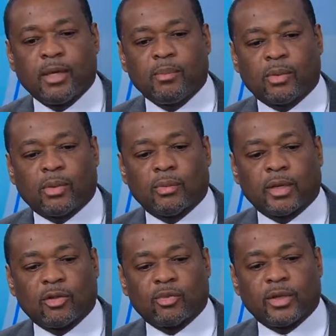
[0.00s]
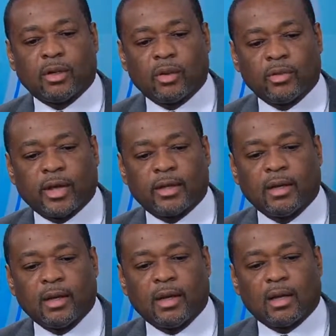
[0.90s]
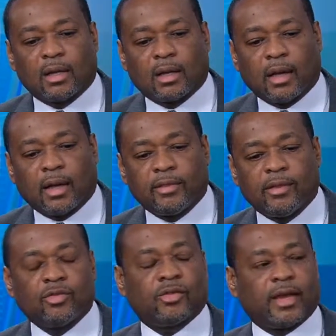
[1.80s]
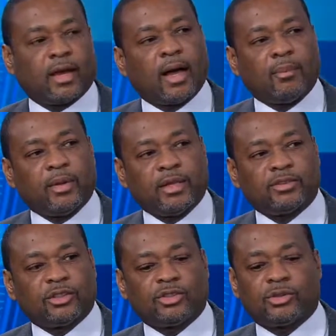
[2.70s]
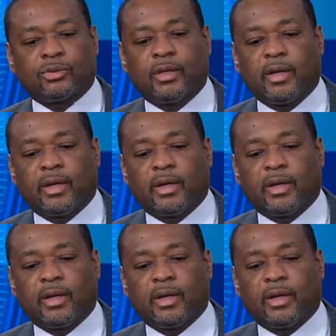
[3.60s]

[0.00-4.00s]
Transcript: people because we know that this is a complex issue.